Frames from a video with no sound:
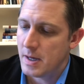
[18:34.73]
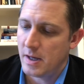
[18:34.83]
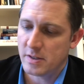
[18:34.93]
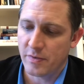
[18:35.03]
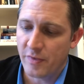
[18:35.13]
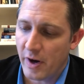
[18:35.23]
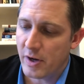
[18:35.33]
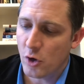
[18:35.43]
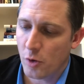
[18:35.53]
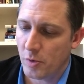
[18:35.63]
That's a very
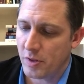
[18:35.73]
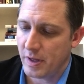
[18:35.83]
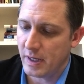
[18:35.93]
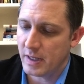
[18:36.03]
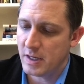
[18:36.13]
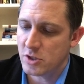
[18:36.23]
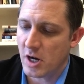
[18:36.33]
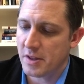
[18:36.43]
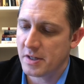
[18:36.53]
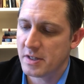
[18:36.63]
normal thing. He and
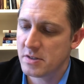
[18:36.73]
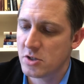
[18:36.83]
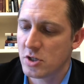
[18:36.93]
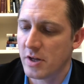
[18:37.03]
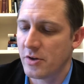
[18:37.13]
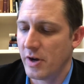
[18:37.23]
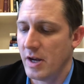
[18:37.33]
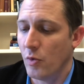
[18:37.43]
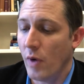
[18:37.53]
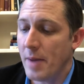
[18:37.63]
Jonathan kissed each other
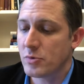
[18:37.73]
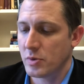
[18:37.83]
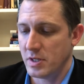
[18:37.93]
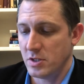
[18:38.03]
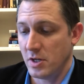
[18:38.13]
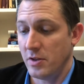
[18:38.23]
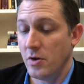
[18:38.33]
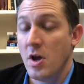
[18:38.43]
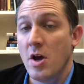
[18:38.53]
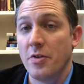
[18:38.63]
and wept with each other,
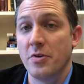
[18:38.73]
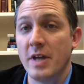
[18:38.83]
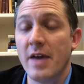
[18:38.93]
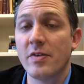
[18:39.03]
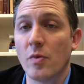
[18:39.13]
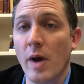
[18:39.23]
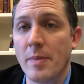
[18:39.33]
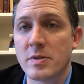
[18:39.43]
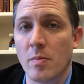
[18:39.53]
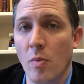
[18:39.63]
though David
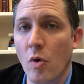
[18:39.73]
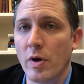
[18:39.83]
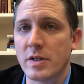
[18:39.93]
wept more.